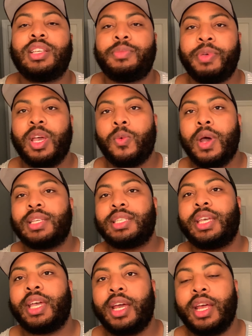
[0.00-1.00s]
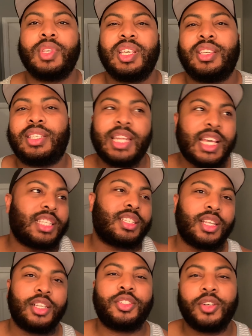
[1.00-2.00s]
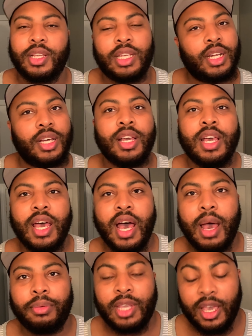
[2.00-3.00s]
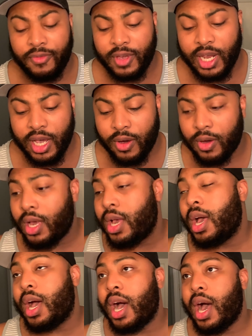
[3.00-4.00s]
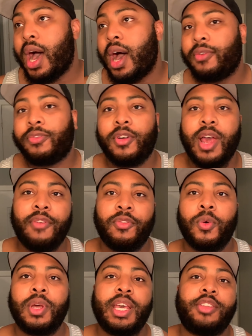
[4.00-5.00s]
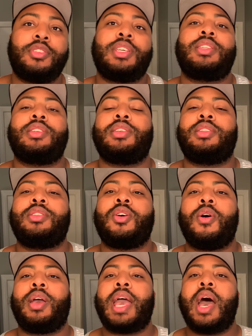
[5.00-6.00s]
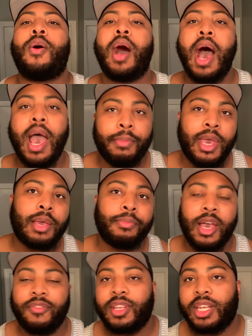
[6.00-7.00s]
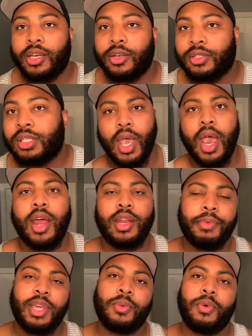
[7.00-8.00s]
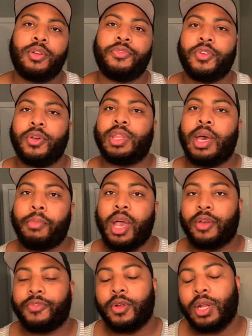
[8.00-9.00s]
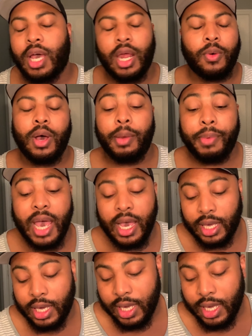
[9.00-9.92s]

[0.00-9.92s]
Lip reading: It's Big West here. So today's just a short little update video for everyone interested in knowing how I make my videos. I already made the one reviewing that microphone I got a while back.